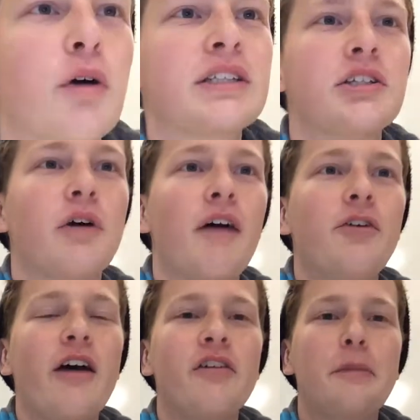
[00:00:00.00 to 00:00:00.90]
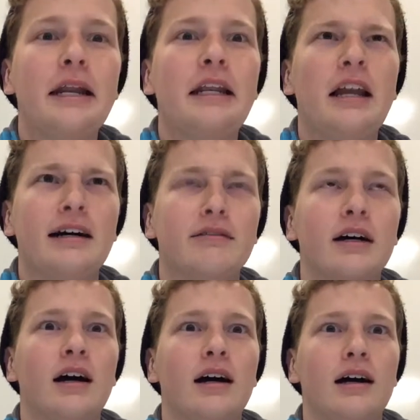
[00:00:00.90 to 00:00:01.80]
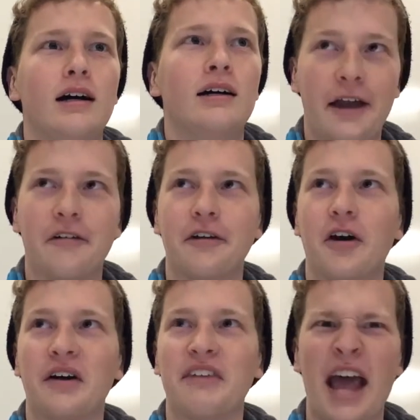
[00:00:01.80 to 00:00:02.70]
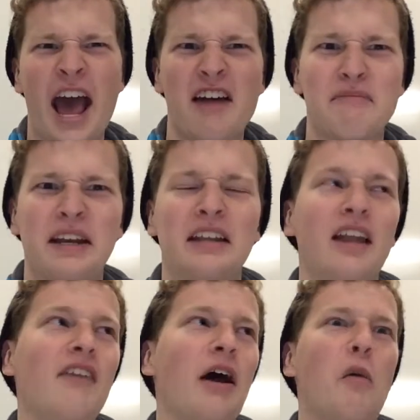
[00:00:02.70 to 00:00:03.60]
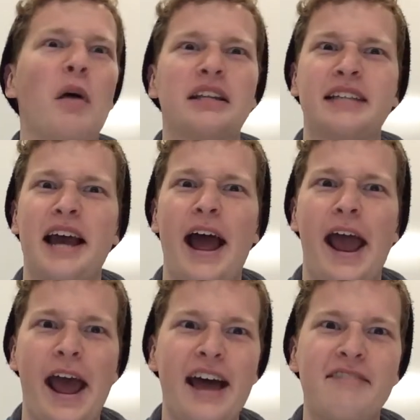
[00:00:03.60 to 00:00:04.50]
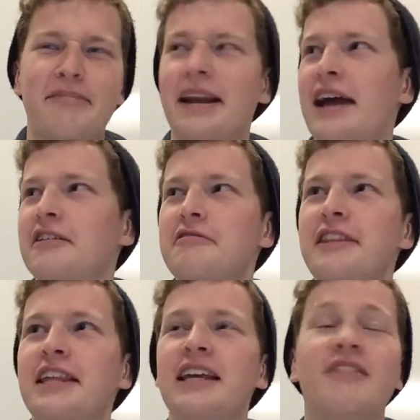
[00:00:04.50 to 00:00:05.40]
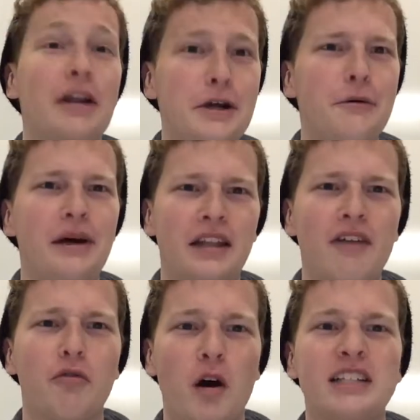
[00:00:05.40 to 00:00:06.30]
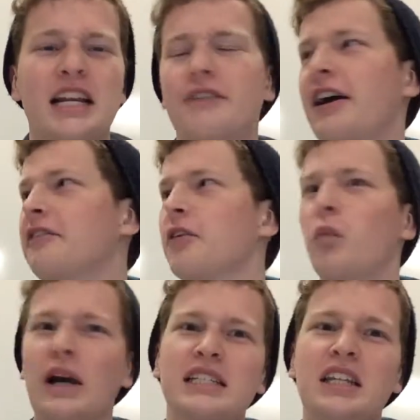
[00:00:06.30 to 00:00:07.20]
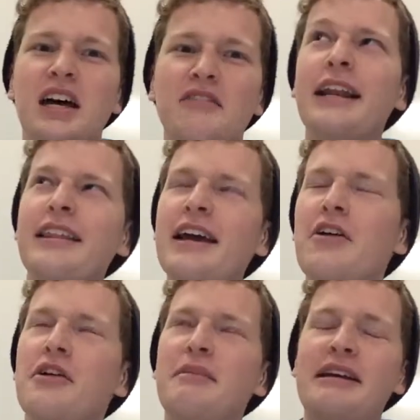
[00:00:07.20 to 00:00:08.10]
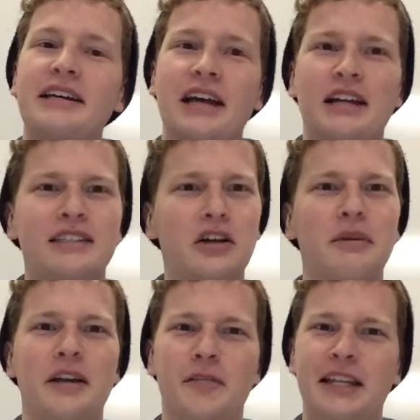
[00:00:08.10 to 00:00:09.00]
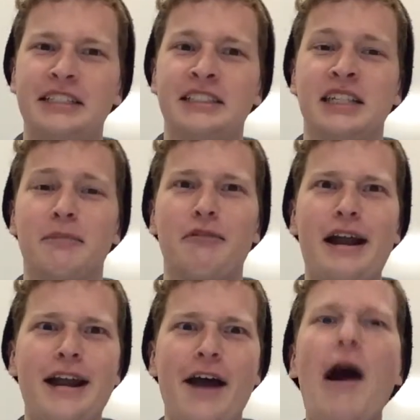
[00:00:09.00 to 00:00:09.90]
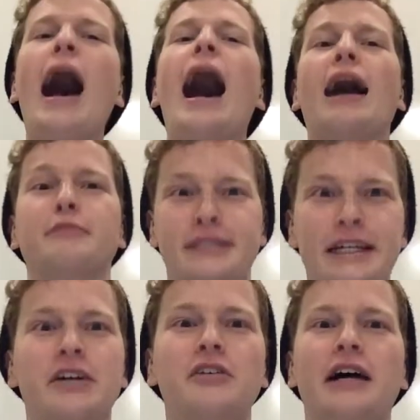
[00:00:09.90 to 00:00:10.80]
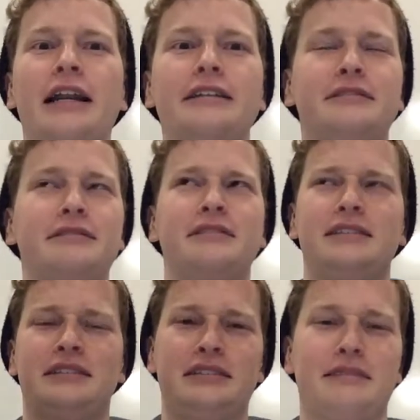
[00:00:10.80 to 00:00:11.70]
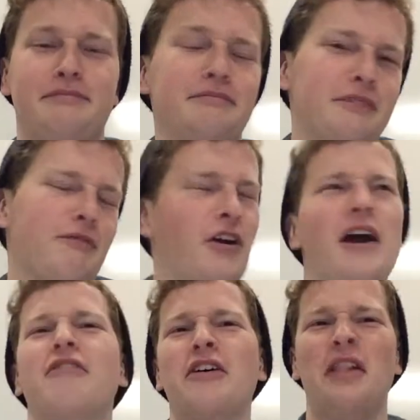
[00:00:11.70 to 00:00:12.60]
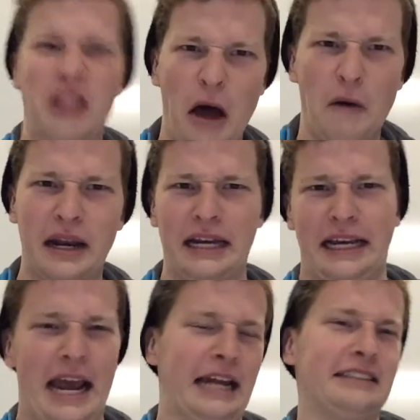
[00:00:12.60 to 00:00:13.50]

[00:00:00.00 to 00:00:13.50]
Question two, have you ever been in love? I don't know. If I have been in love, I want to say I have, but I don't think, if I knew what love was, and if I ever was in love, then I think I'd still be in a relationship. But right now, I'm single, and I'm forever alone, and I can't.